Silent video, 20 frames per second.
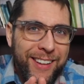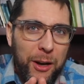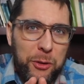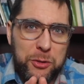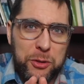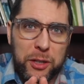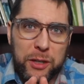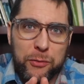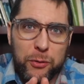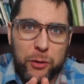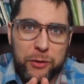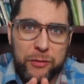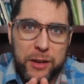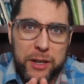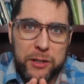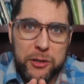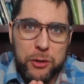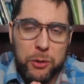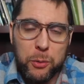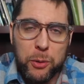I was looking for a
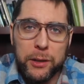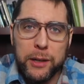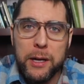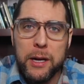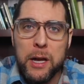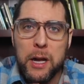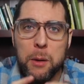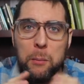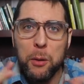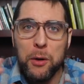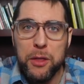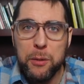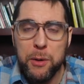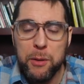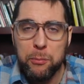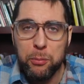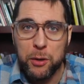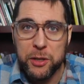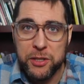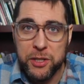fancier word. Put them in
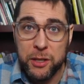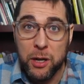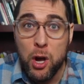prison,